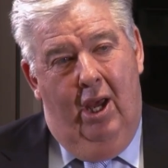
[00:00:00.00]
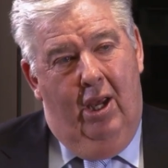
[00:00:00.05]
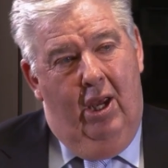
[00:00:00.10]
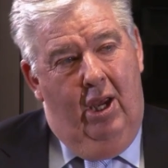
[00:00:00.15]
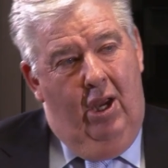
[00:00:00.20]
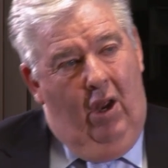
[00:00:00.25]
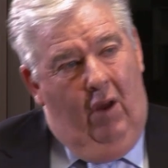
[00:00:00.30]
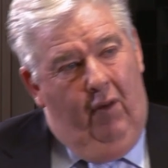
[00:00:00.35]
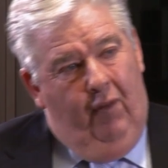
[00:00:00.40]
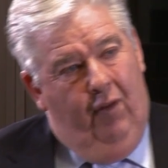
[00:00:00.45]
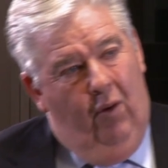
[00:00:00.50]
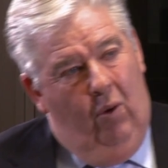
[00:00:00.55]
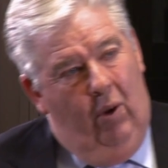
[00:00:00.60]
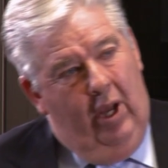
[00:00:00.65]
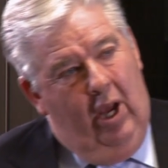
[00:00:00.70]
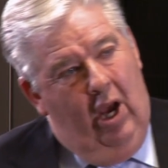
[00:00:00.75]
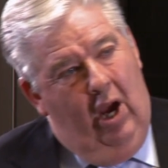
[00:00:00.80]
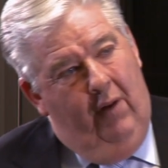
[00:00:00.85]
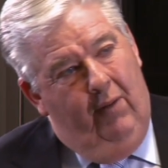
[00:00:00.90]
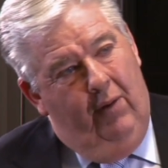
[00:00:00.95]
you know,
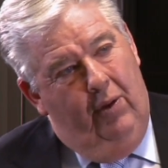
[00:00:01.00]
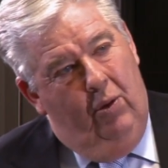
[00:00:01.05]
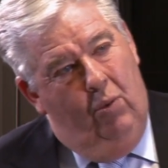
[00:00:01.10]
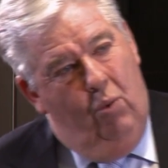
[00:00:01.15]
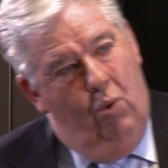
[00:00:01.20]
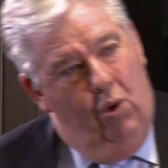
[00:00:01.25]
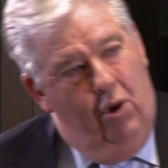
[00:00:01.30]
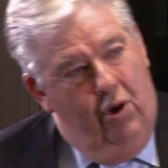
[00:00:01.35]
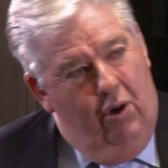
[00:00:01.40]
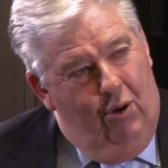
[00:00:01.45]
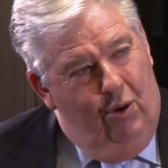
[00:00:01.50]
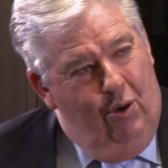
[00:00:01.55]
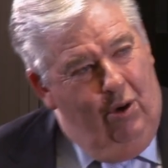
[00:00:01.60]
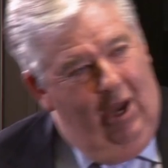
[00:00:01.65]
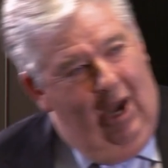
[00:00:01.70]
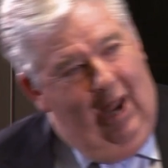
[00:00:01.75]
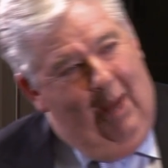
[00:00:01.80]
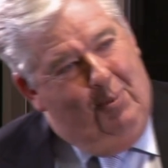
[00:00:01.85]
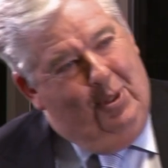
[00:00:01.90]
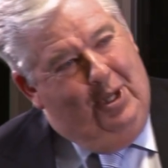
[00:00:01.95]
falling over in the water or
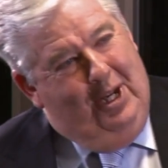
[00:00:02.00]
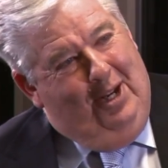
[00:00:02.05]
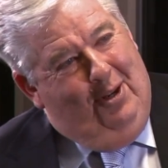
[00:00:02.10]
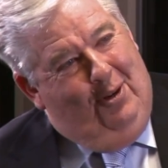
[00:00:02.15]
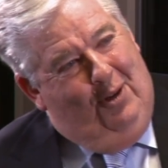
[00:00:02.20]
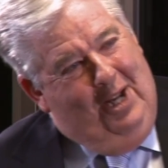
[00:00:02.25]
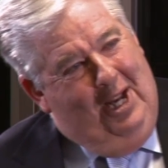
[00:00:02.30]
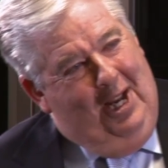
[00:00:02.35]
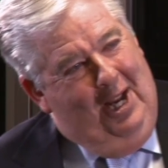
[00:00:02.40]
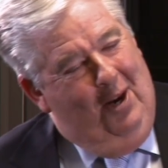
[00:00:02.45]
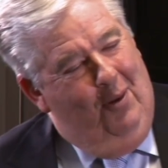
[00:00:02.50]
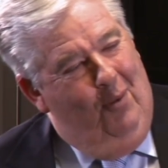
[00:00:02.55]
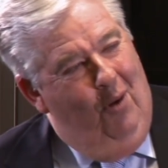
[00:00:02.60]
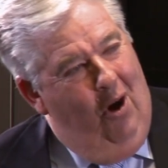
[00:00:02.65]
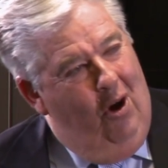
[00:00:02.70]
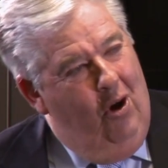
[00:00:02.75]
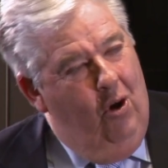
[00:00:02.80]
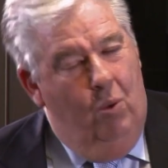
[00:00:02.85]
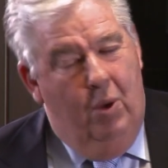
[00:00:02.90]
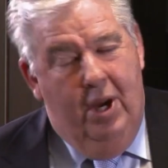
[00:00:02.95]
collapsing or hitting a
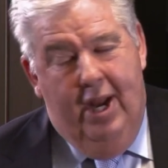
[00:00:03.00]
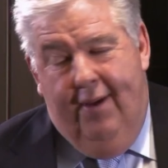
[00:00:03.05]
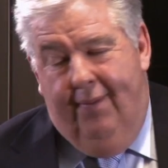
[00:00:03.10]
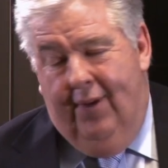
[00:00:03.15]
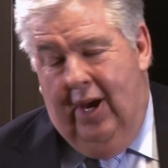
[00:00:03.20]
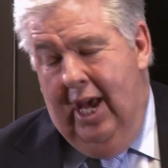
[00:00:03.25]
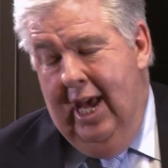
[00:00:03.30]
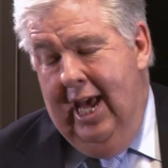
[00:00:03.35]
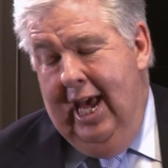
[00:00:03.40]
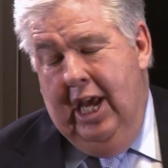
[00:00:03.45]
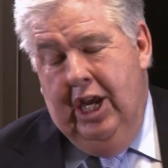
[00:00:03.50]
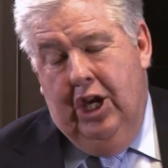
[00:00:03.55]
rock or whatever.